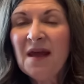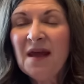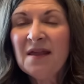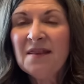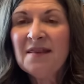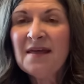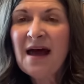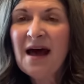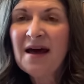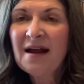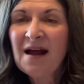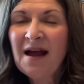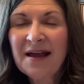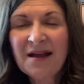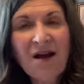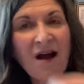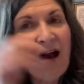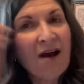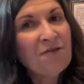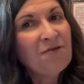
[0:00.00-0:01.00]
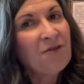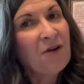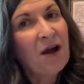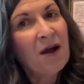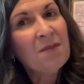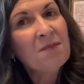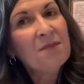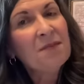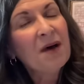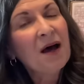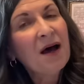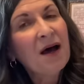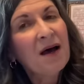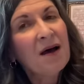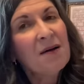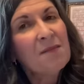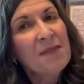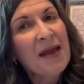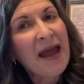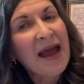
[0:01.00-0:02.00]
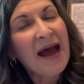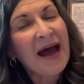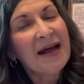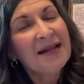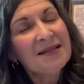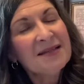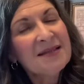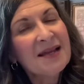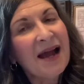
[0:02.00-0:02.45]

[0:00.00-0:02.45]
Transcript: that I got from um, Hats.